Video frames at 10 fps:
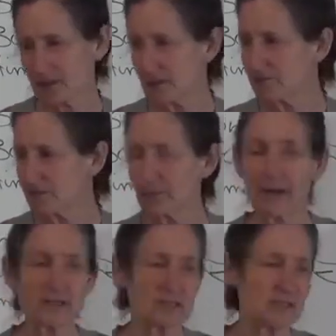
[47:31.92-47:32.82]

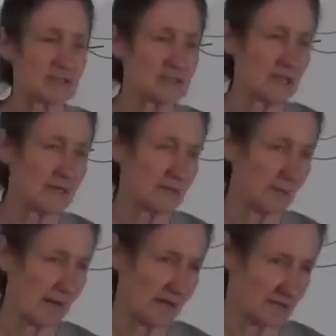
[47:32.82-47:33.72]
inflammation in tender
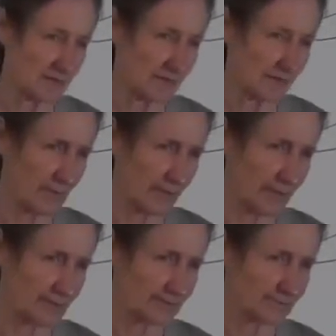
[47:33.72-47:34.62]
parts of the
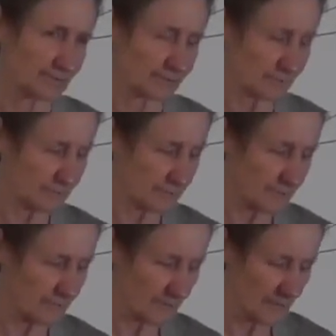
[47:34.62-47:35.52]
body.
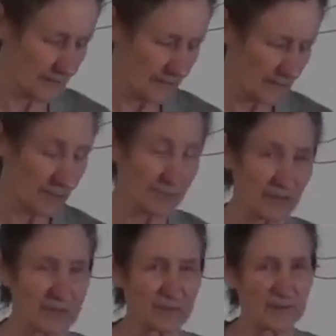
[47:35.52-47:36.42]
A
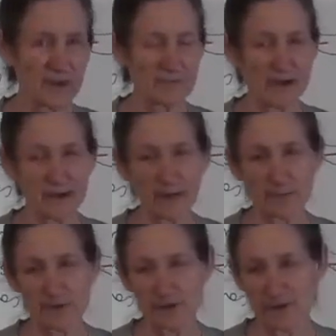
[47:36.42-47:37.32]
friend of mine rang
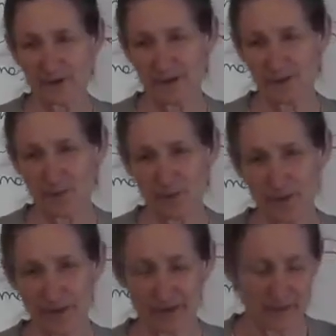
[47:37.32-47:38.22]
up, and her little
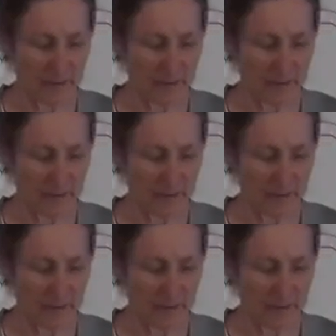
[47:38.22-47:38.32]
boy,